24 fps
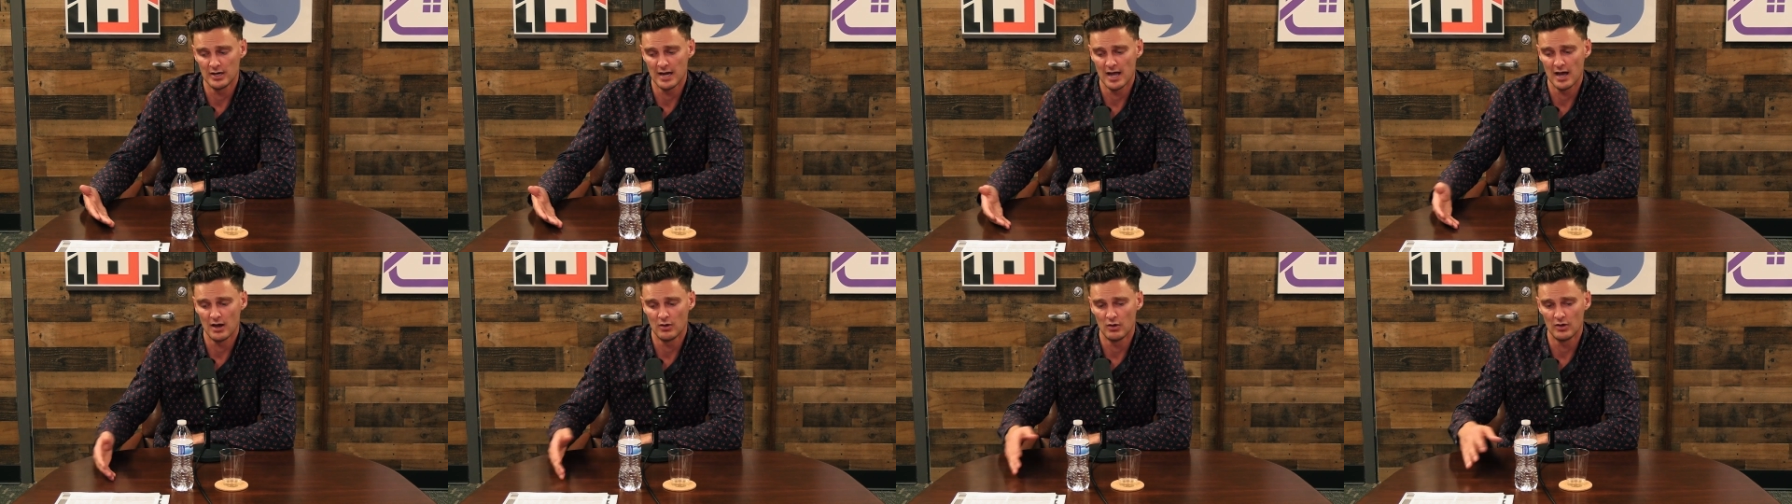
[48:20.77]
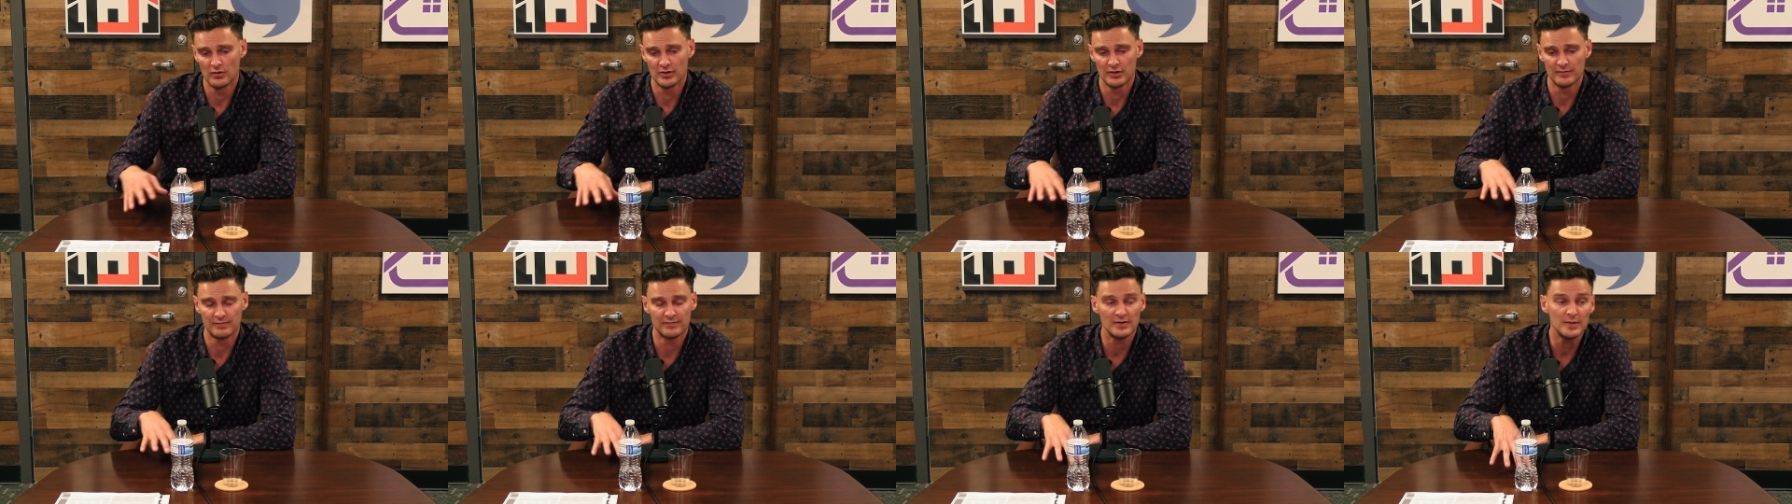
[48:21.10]
Now,
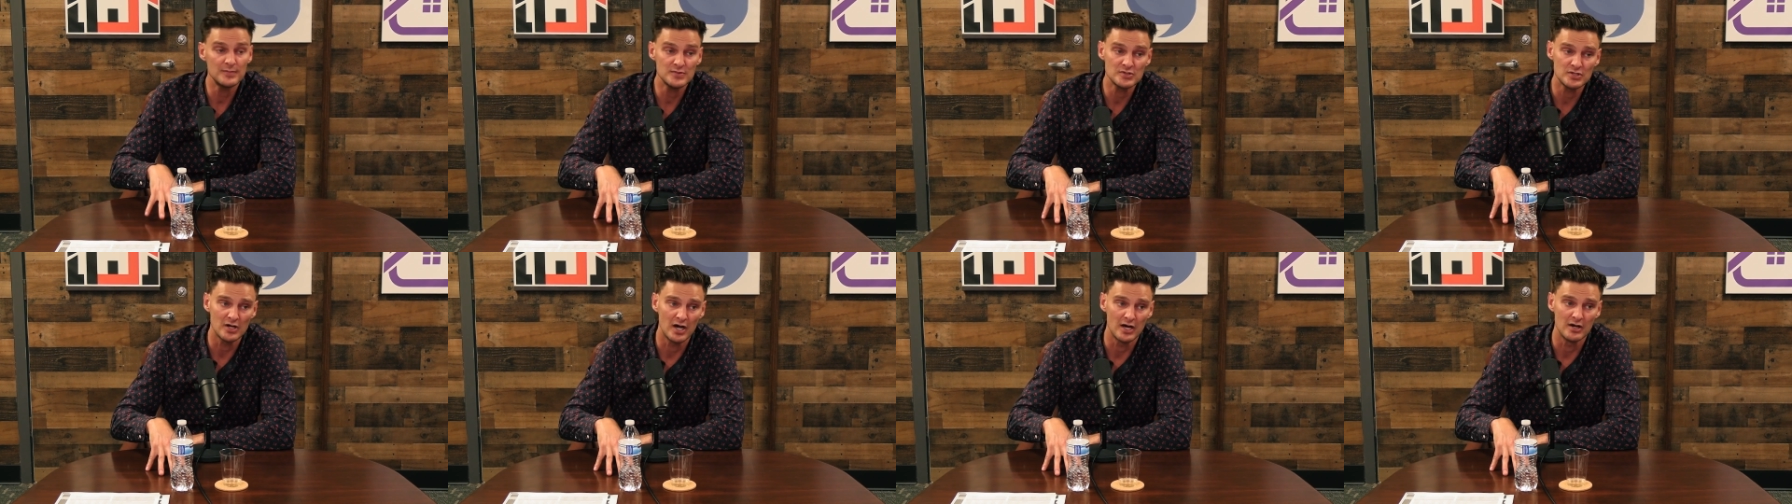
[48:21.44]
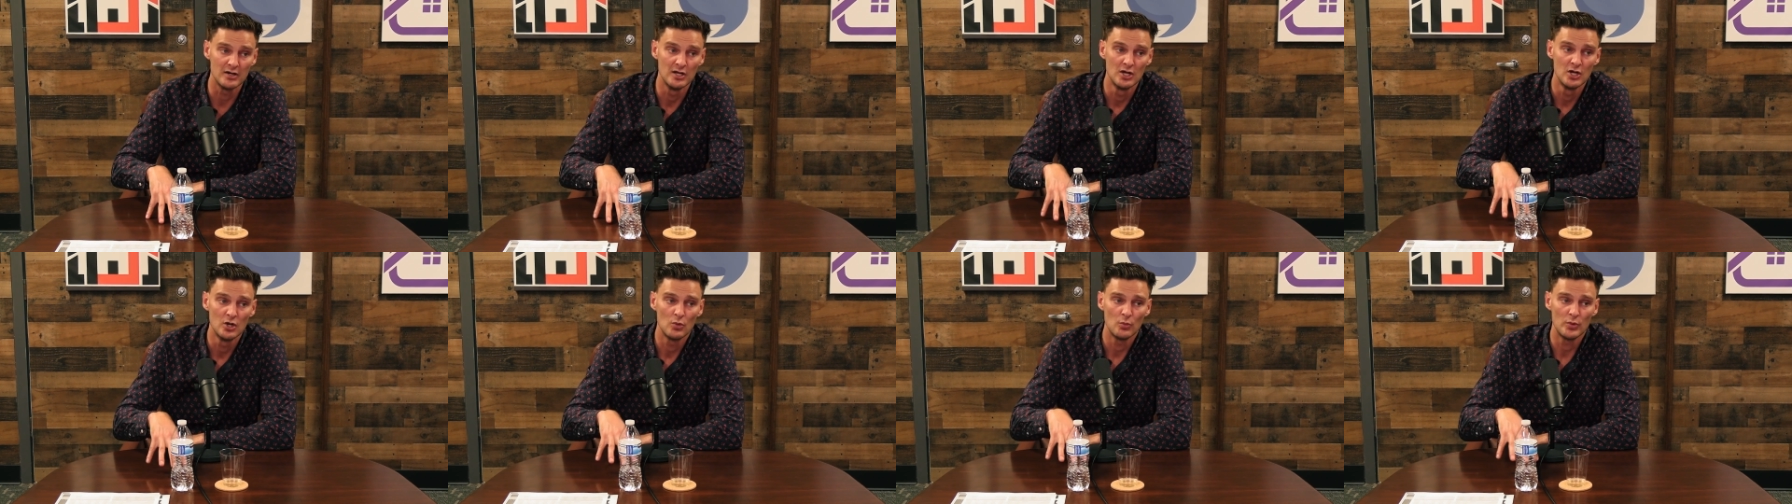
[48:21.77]
on the flip
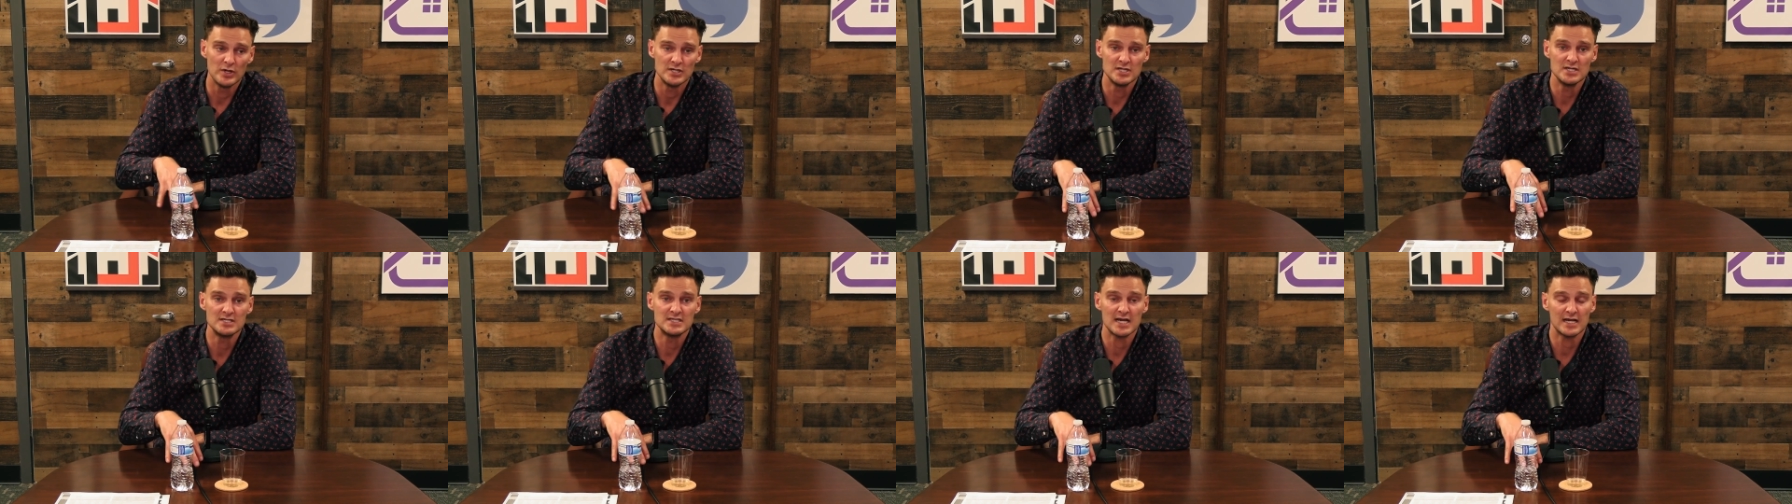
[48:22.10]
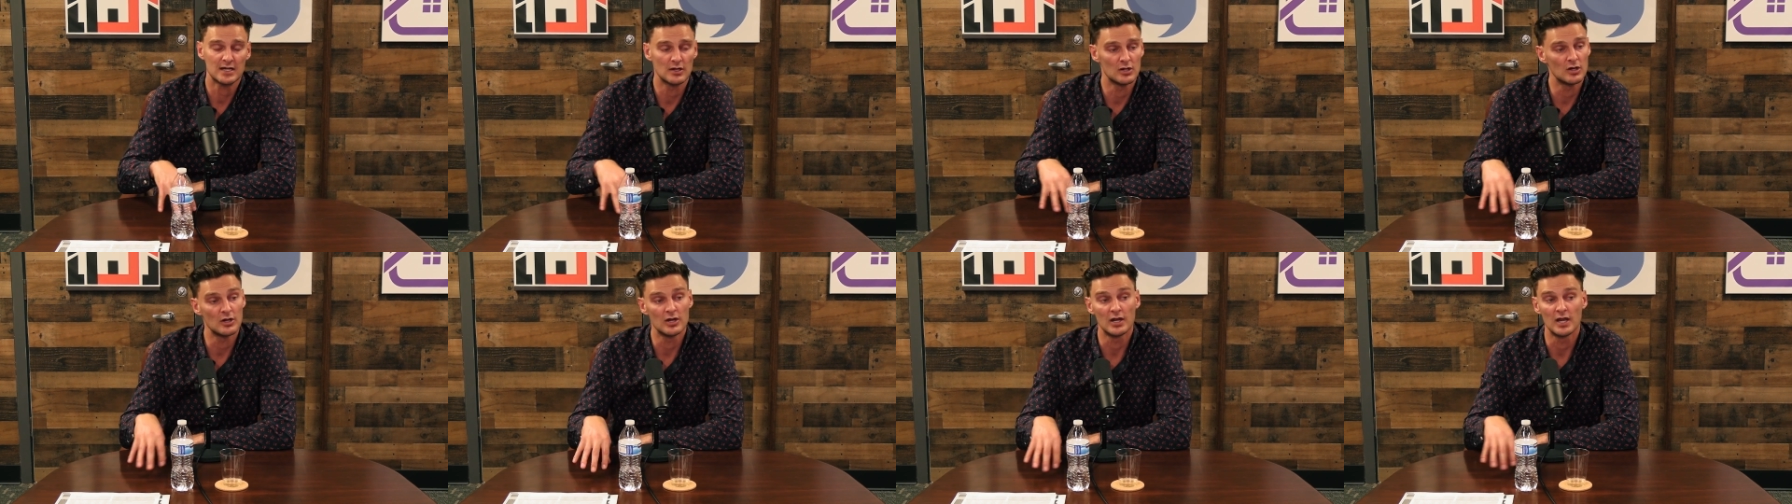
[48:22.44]
side, we did
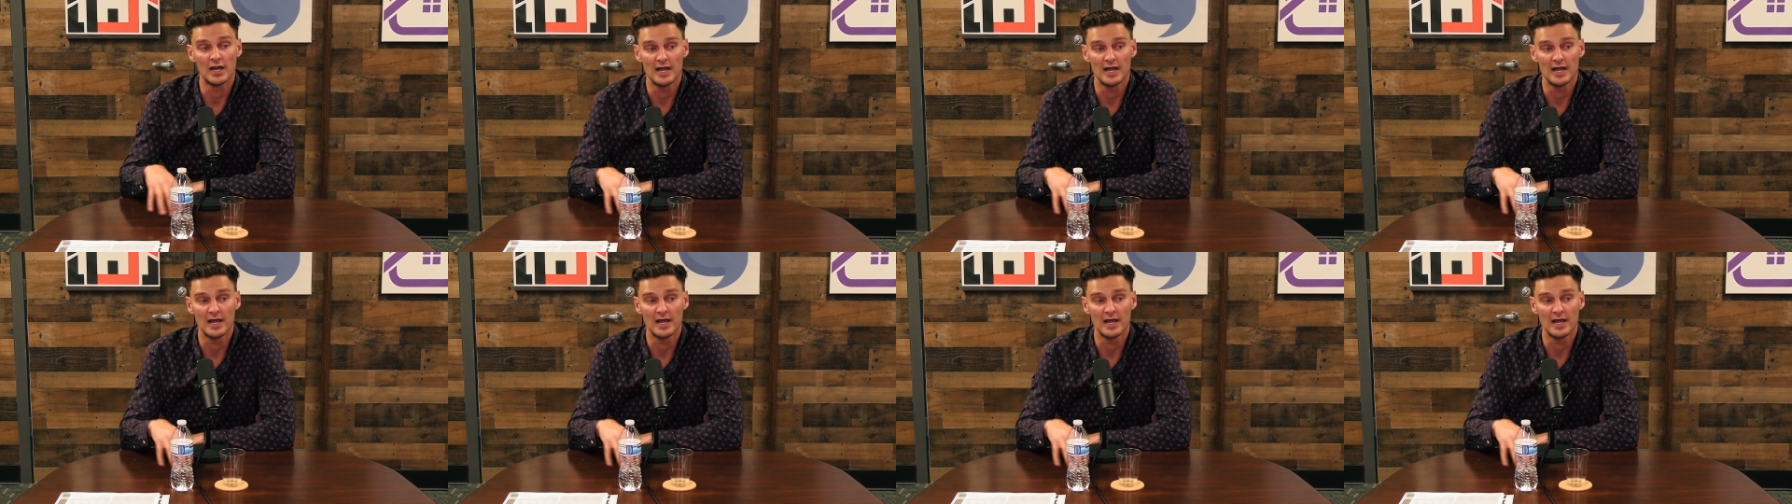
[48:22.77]
take a lot